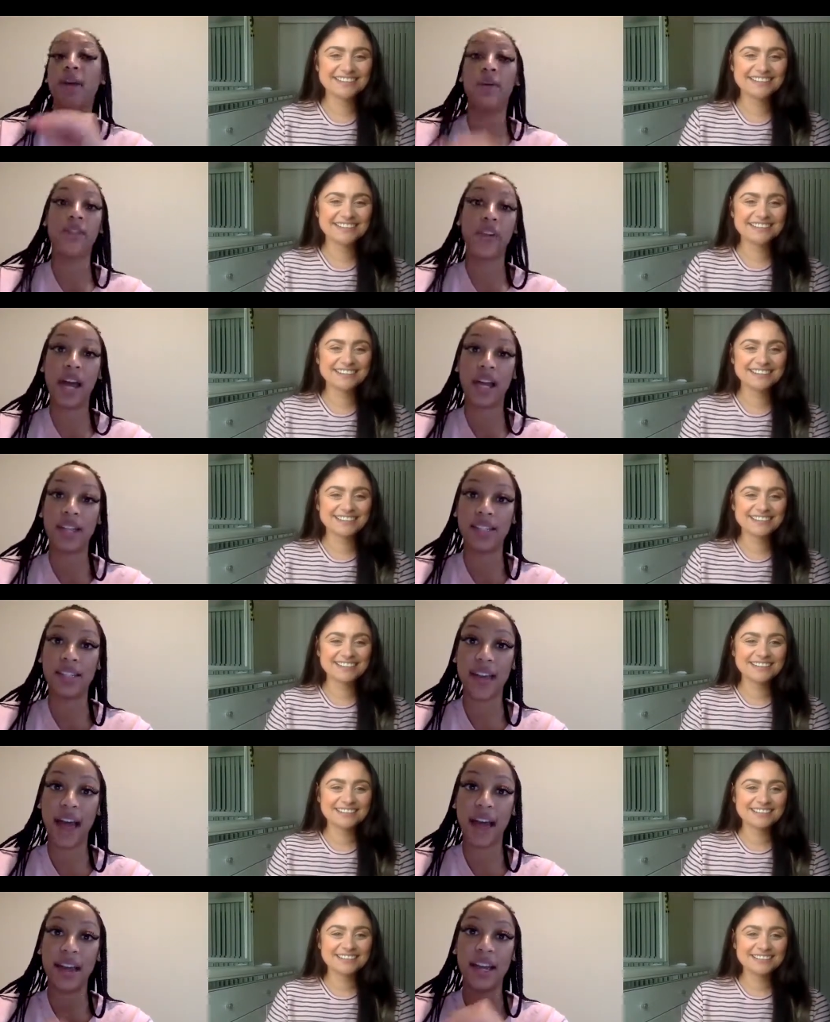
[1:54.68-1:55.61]
Speaker 1: "What the hell is
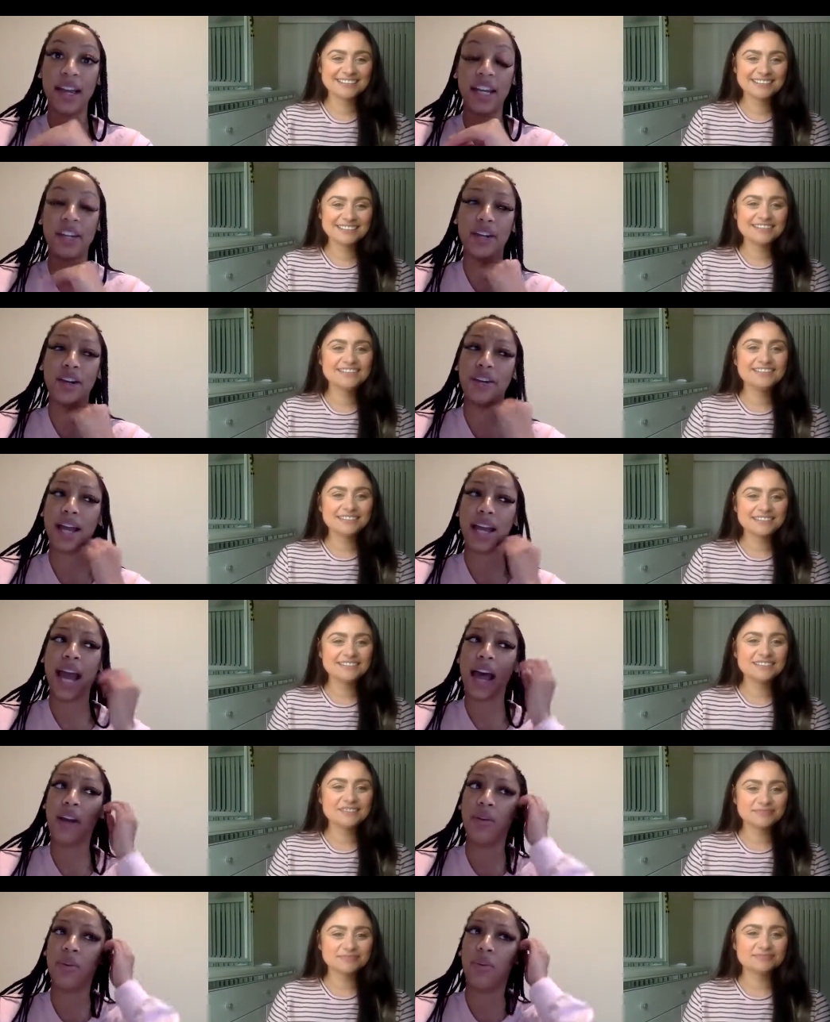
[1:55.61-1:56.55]
that?" You know, like I
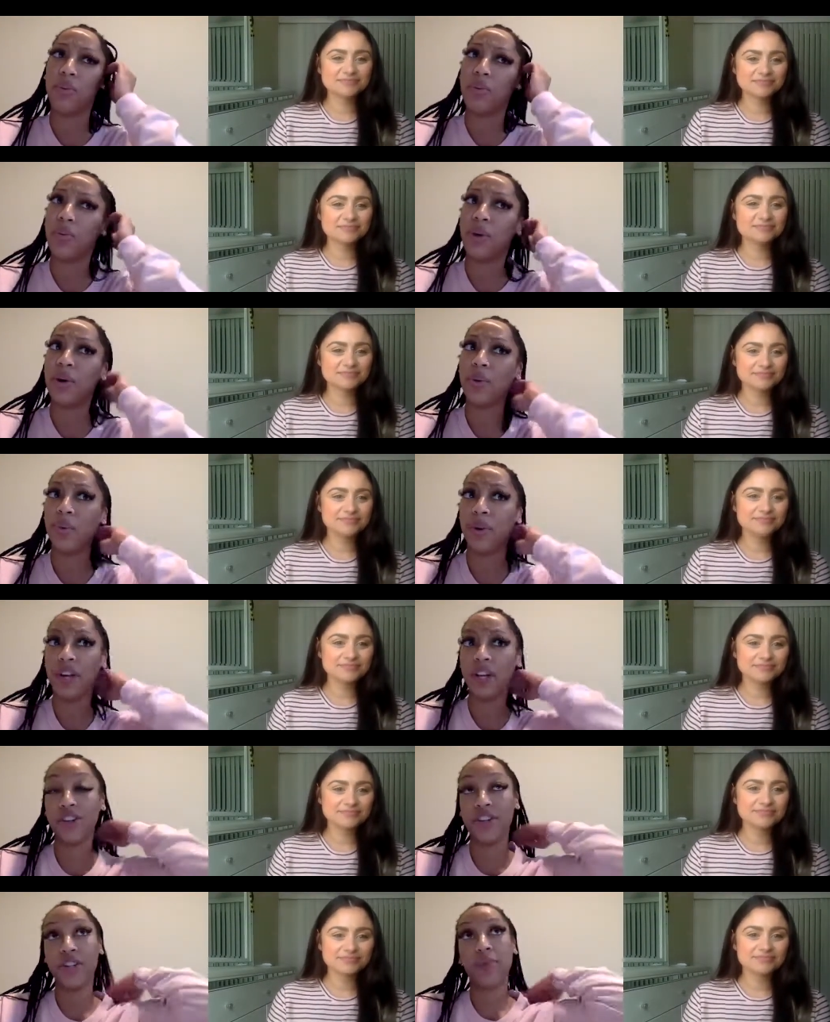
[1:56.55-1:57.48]
don't. What, what are
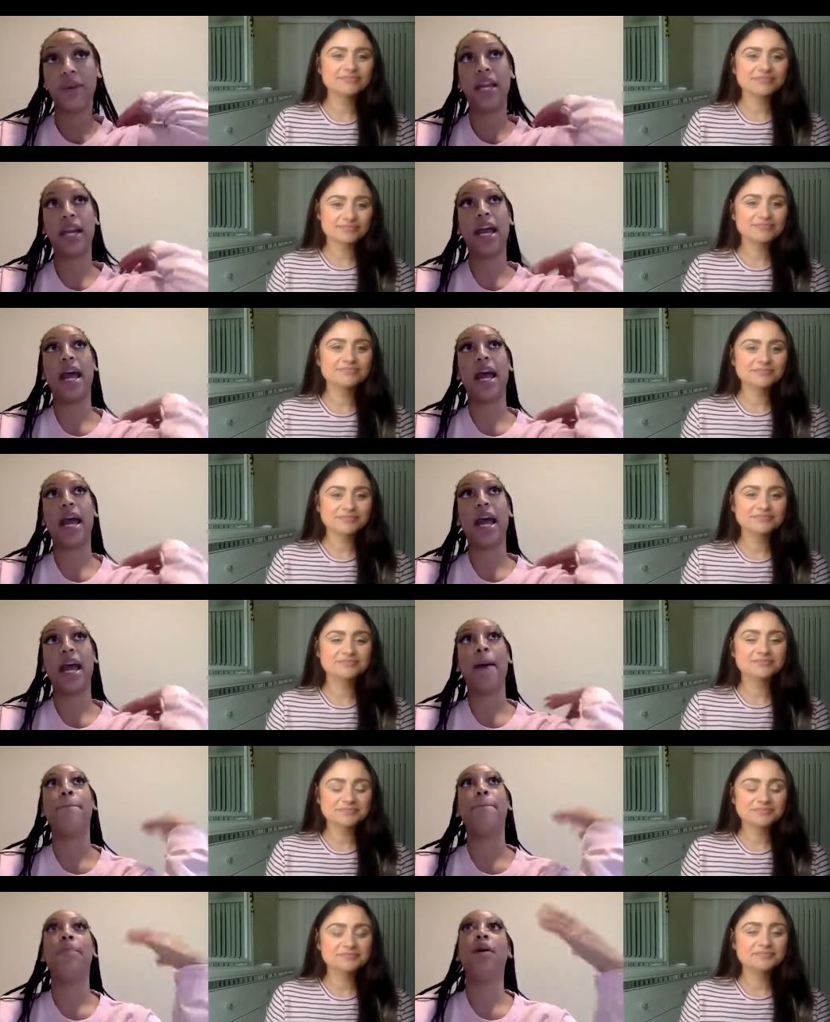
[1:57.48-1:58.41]
you doing?
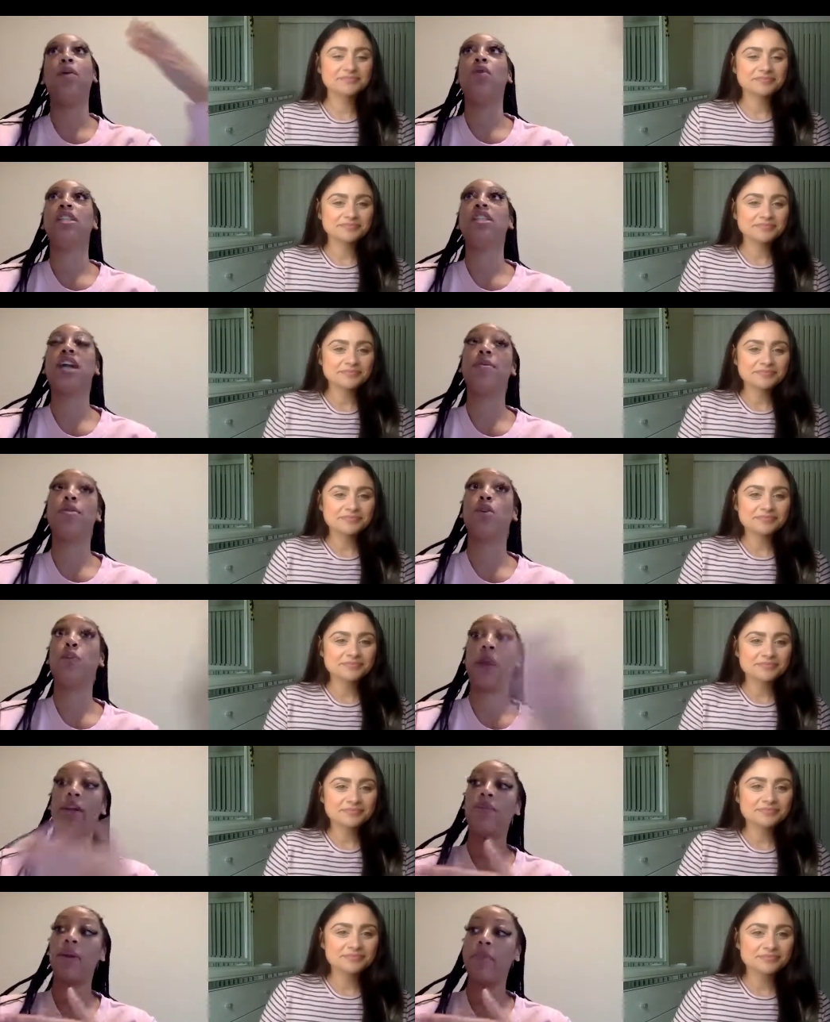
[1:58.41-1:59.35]
But once I was
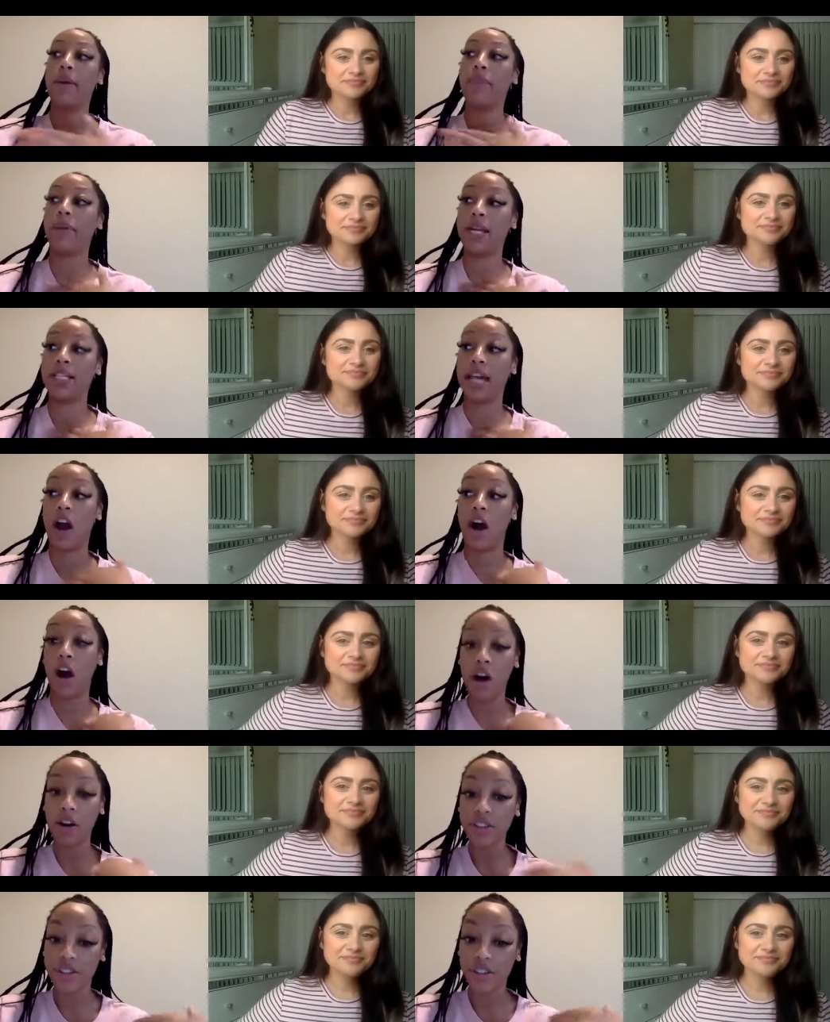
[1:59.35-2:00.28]
away from it, because I
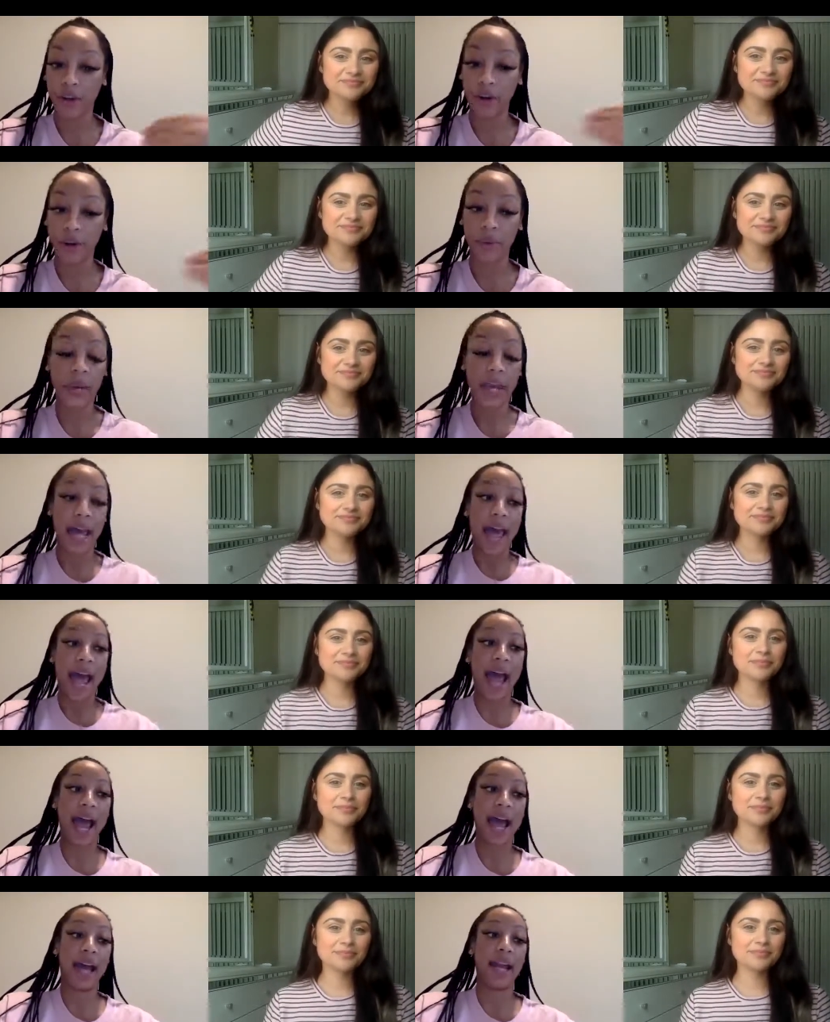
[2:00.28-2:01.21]
also
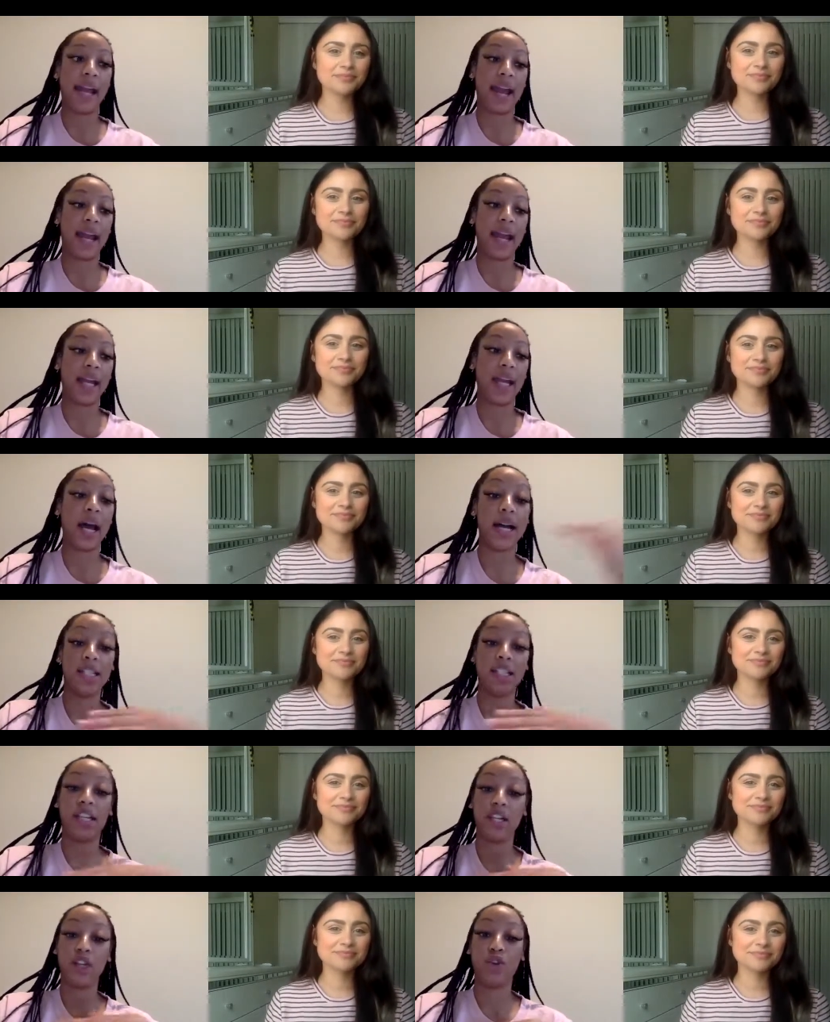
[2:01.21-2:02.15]
had a
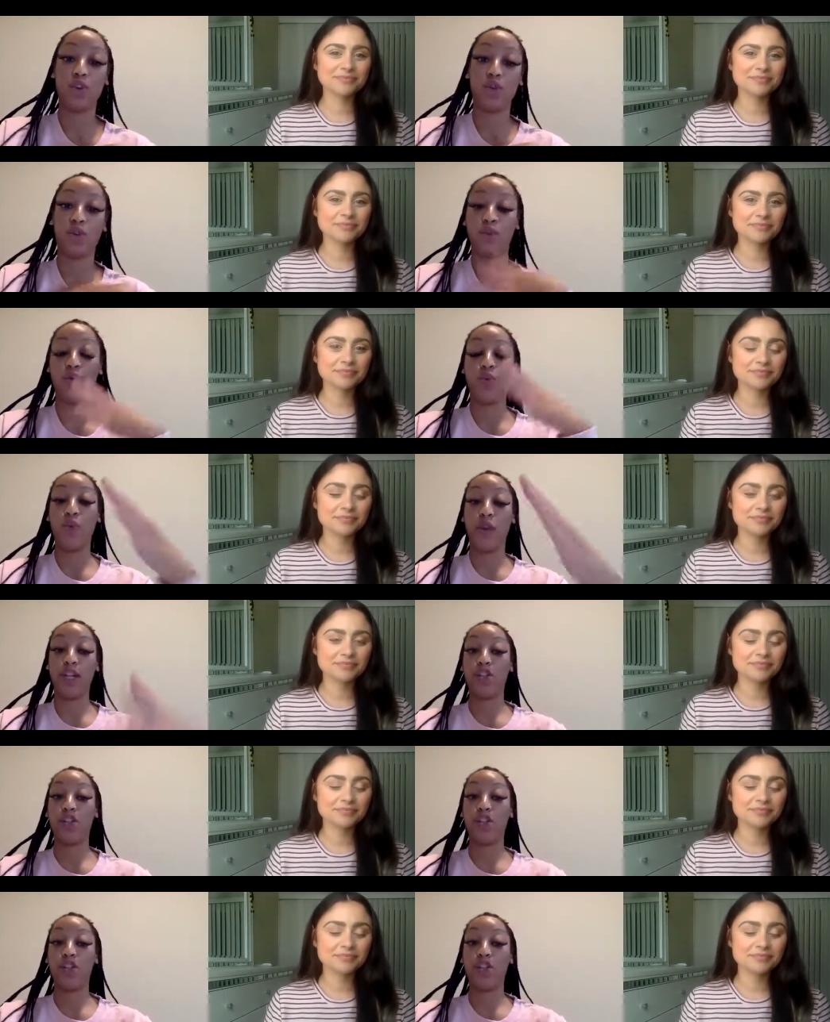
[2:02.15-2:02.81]
cousin who went